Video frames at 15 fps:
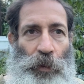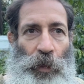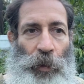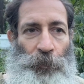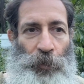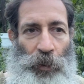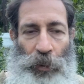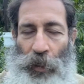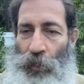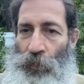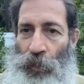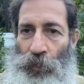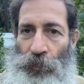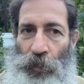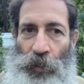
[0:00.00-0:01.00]
I'm going to get
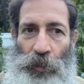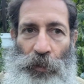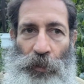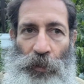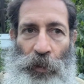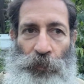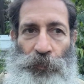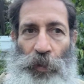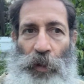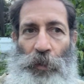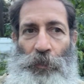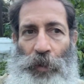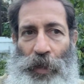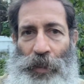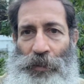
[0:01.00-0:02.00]
rid of it. If they're
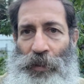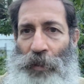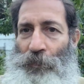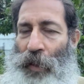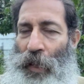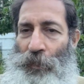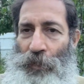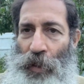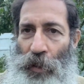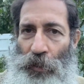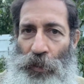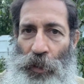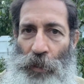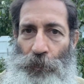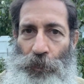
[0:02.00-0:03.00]
amazing, maybe I'll
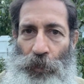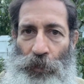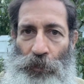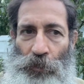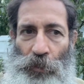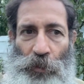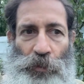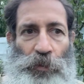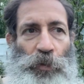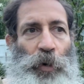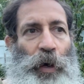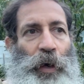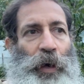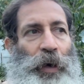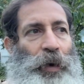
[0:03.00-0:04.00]
keep it just so
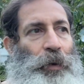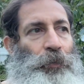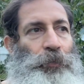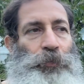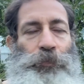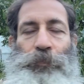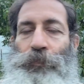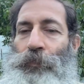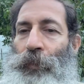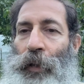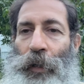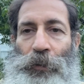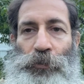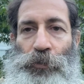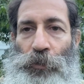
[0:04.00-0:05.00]
I have
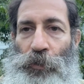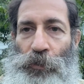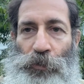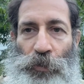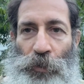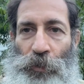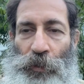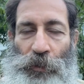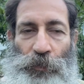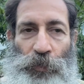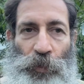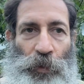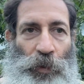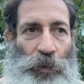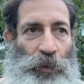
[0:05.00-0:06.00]
extra insurance
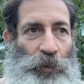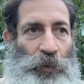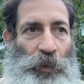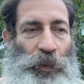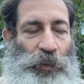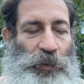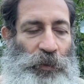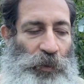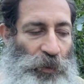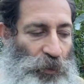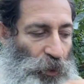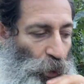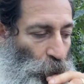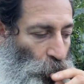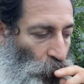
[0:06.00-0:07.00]
for the late
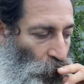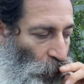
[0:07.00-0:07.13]
season.